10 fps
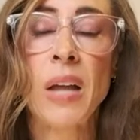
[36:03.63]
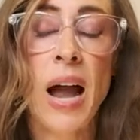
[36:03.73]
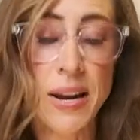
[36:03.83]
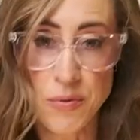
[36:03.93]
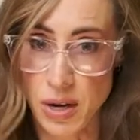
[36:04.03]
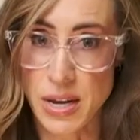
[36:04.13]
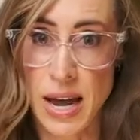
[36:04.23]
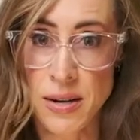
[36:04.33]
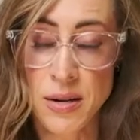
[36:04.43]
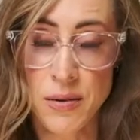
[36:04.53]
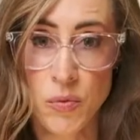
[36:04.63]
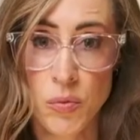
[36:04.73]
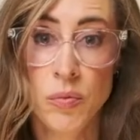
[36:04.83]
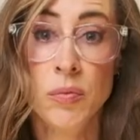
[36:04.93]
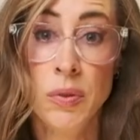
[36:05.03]
I, again,
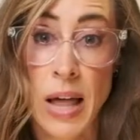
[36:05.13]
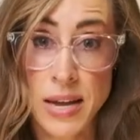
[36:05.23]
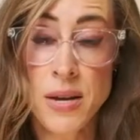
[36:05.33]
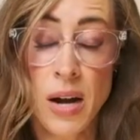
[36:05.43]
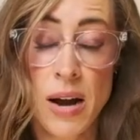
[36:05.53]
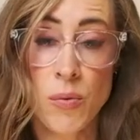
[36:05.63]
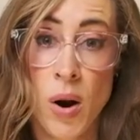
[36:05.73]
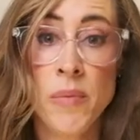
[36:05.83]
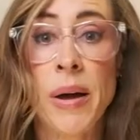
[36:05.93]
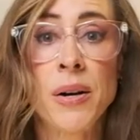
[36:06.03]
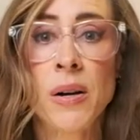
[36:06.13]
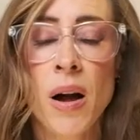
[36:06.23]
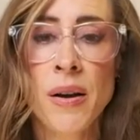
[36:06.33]
like I run better